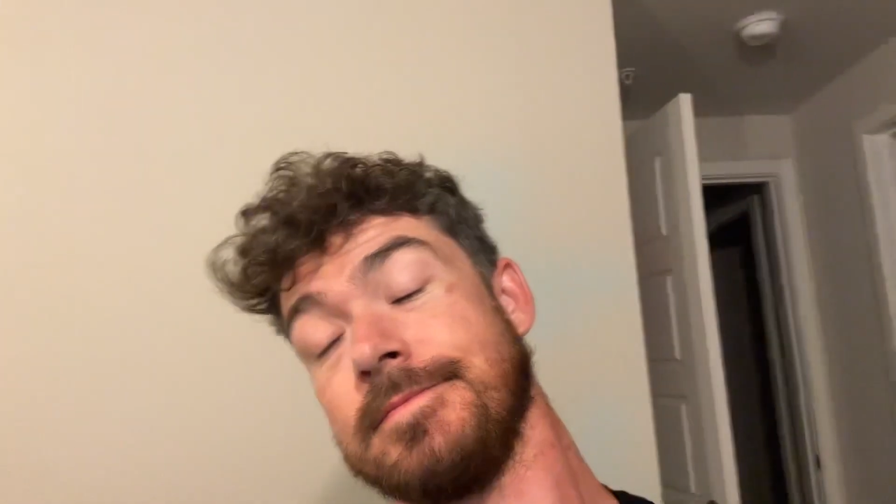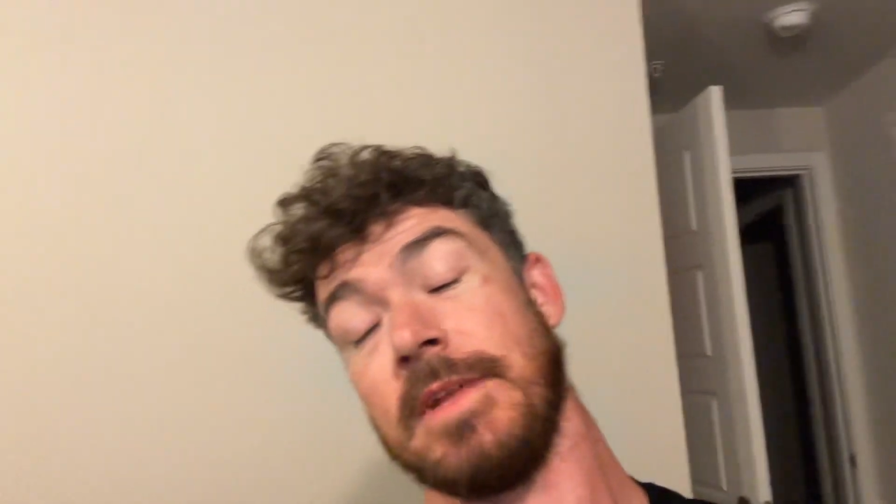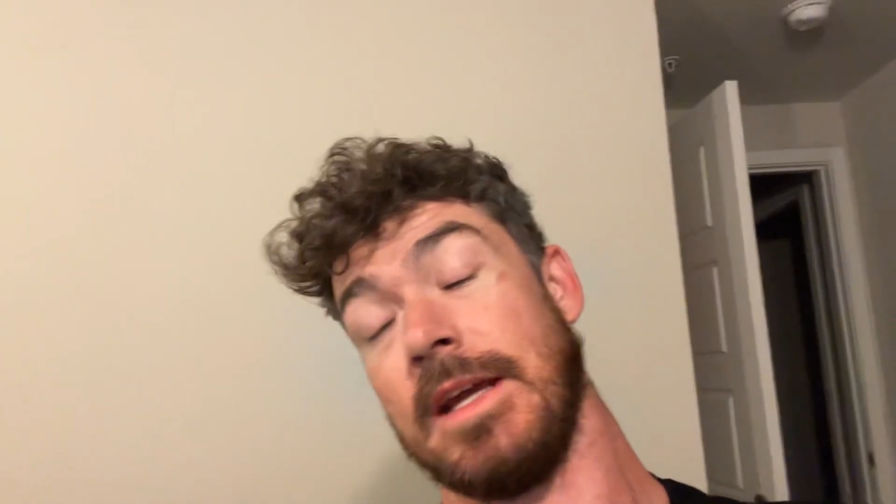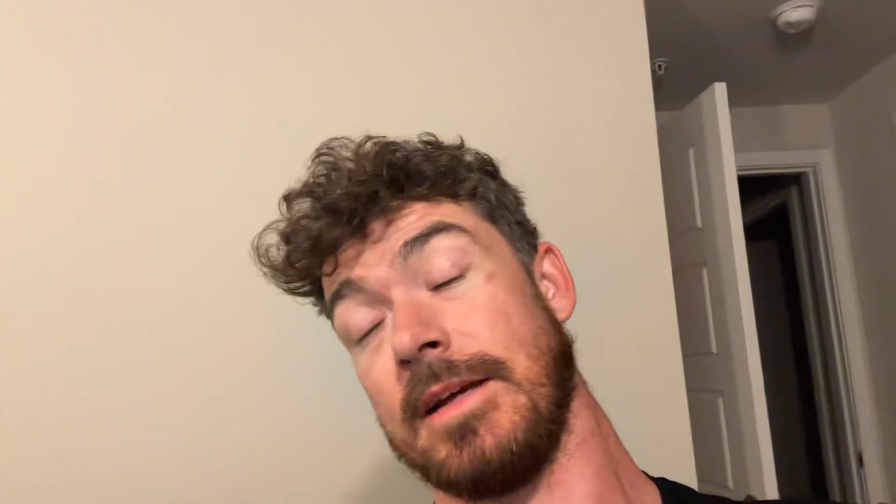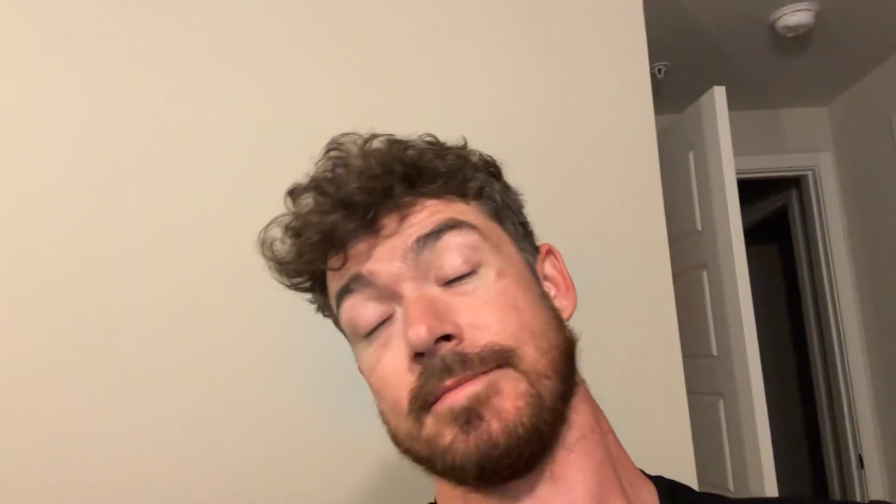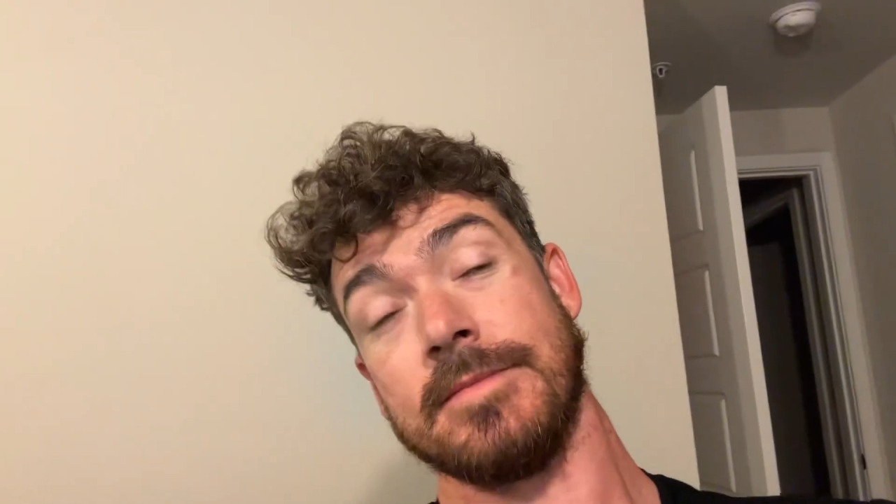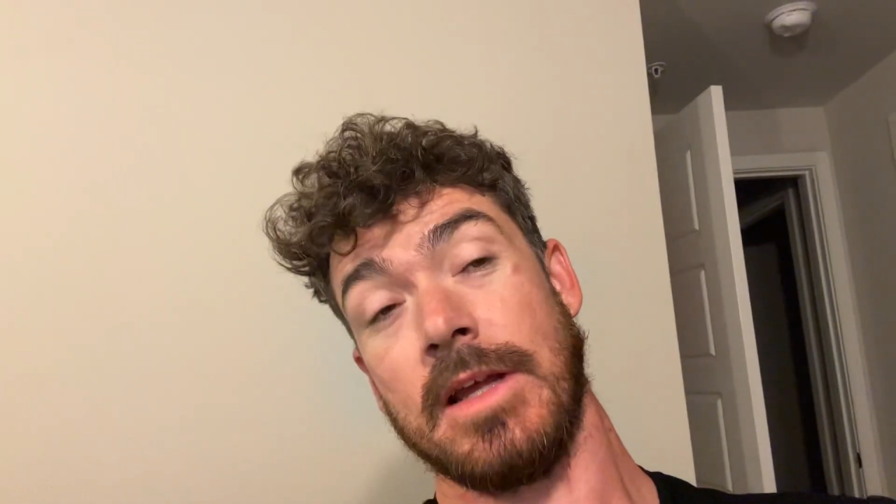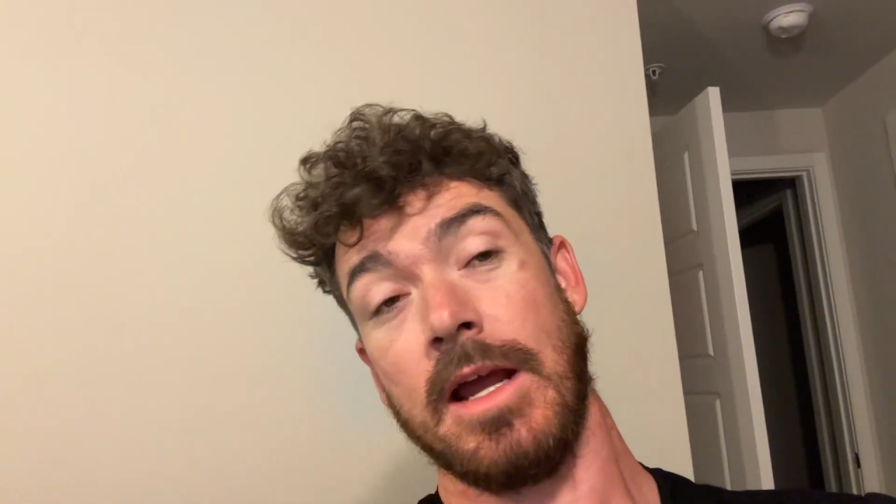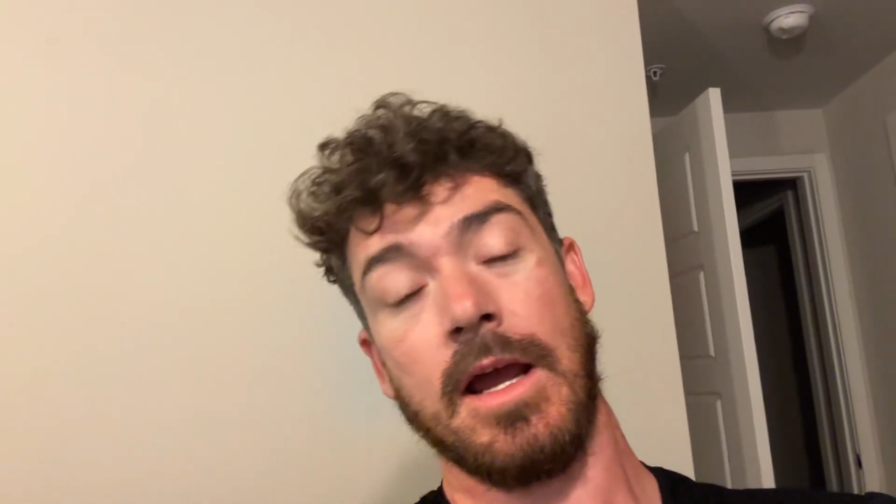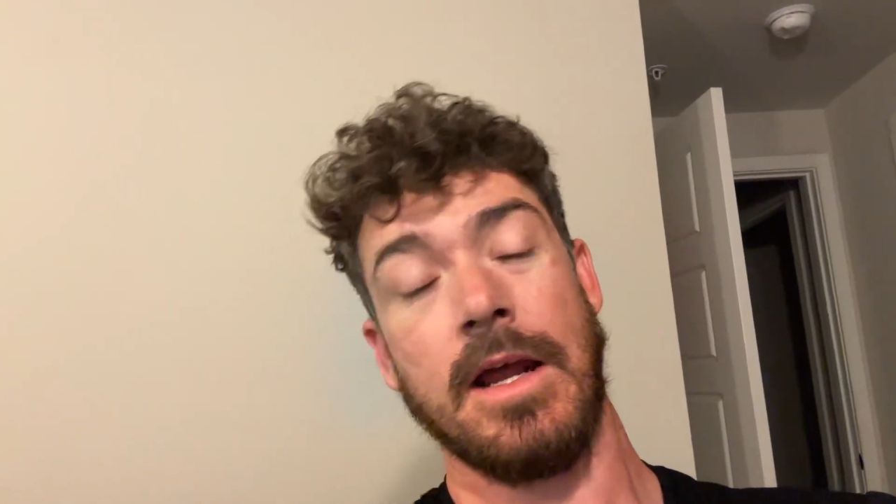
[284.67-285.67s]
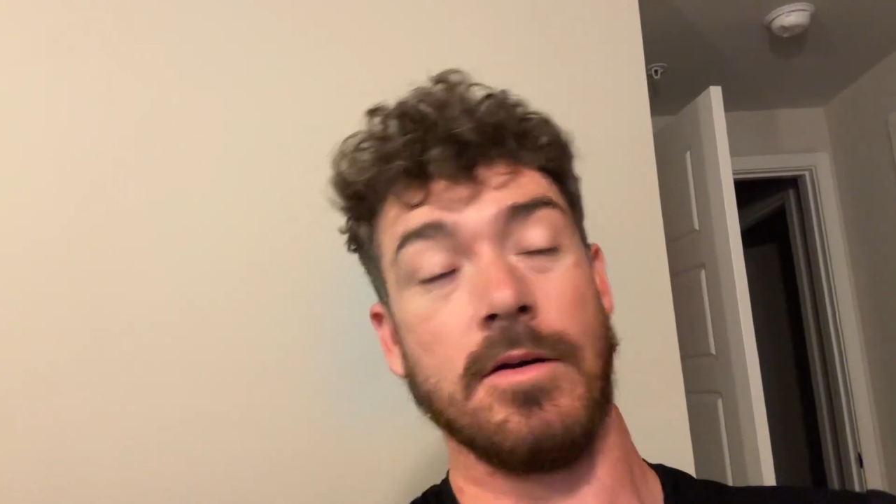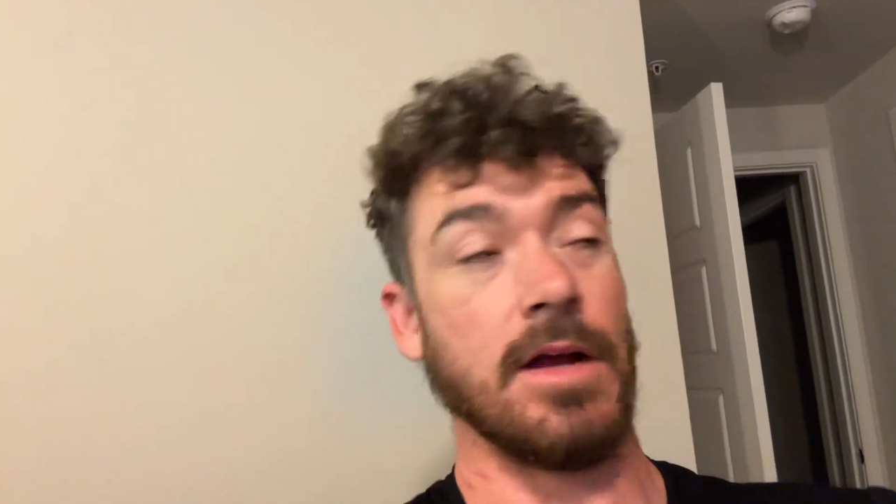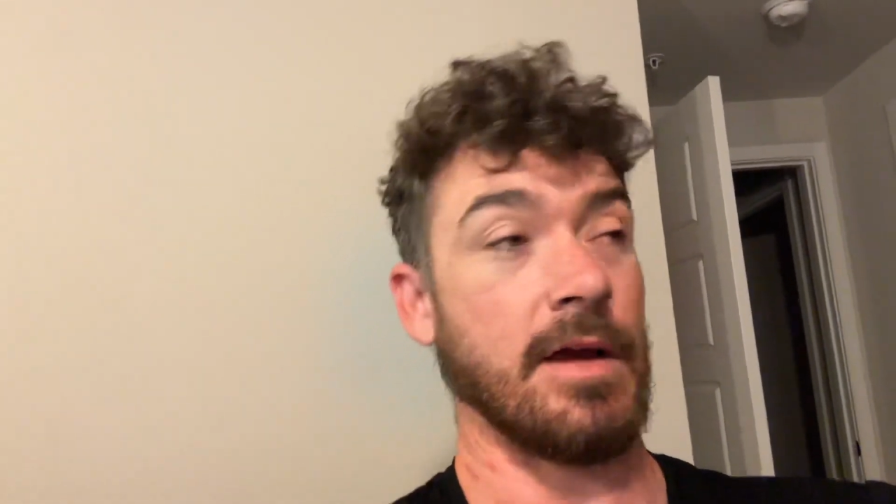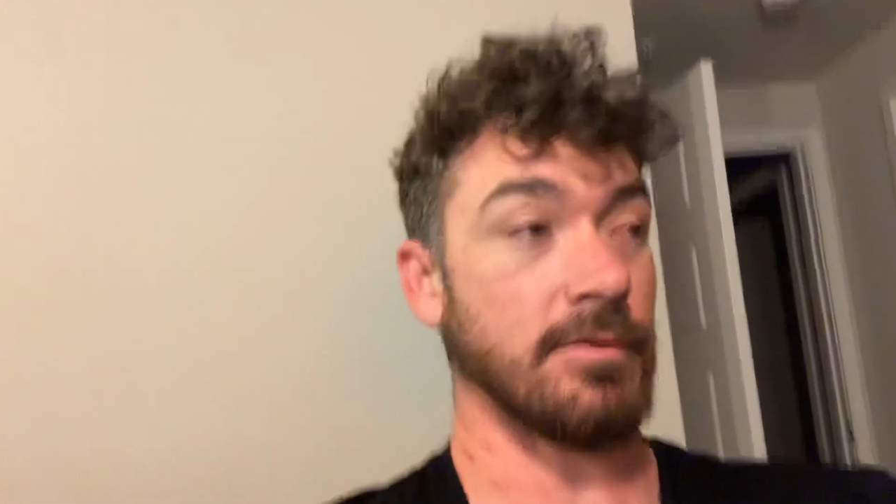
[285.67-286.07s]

yeah. I don't have